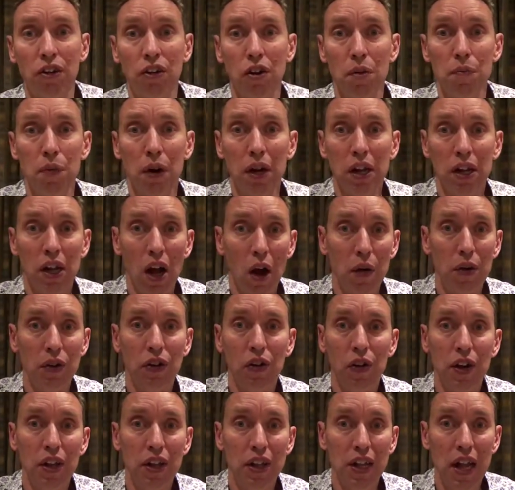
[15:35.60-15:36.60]
somebody go, is
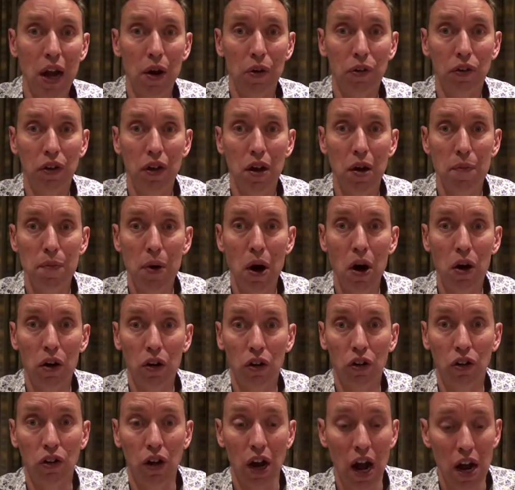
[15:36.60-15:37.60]
there anything else in the
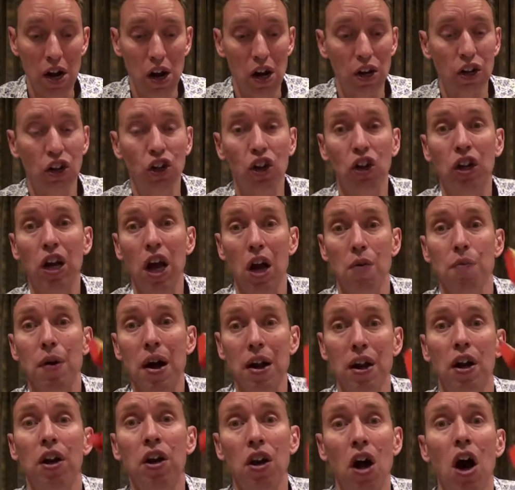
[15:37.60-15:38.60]
box? And I shook it and
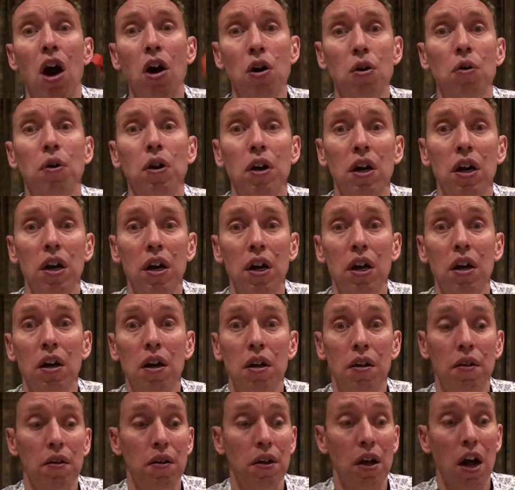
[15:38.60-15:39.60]
went no,
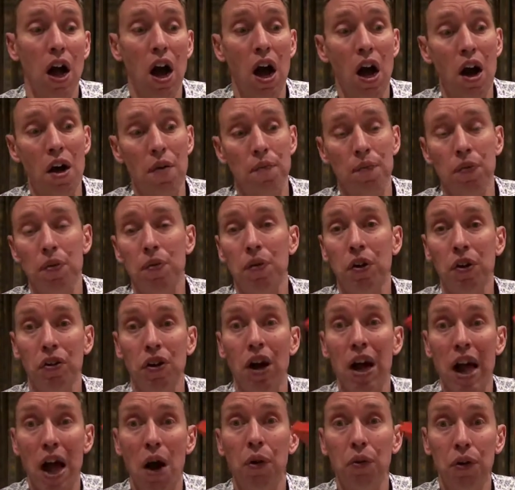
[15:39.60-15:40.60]
because
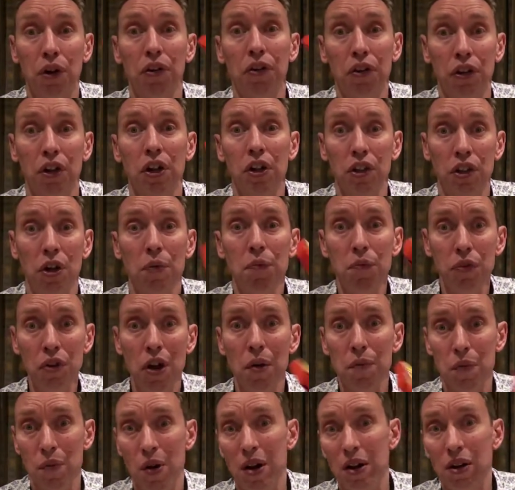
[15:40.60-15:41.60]
I held onto the thumb
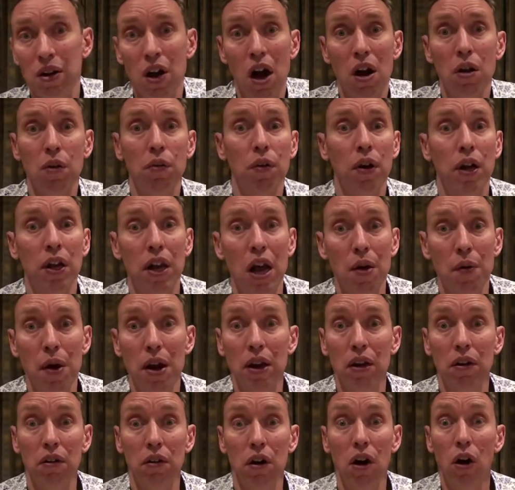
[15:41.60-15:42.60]
tip, went no, and they
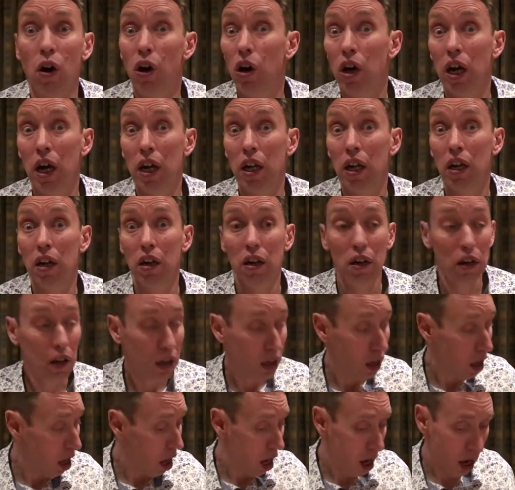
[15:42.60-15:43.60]
went, oh okay
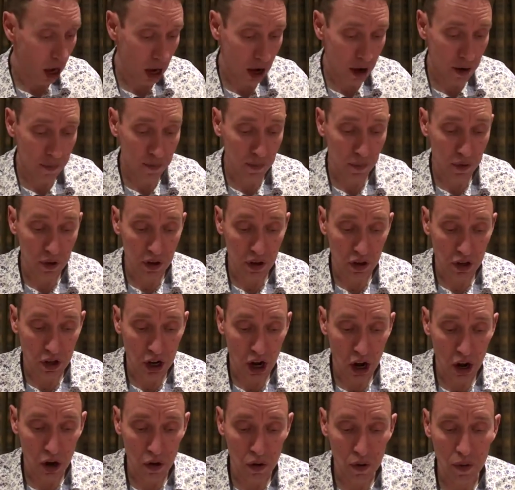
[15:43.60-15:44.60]
then.
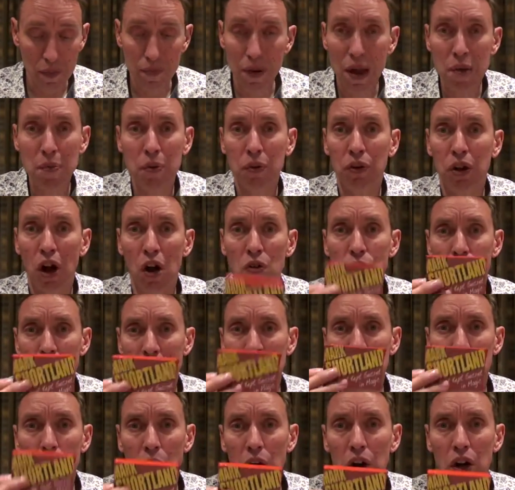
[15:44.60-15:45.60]
So people don't
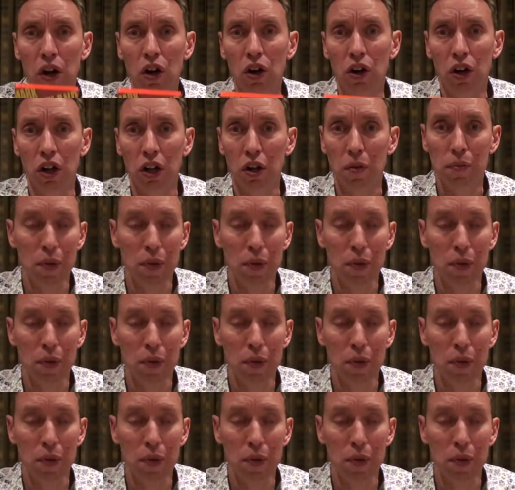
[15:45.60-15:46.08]
really want to look at the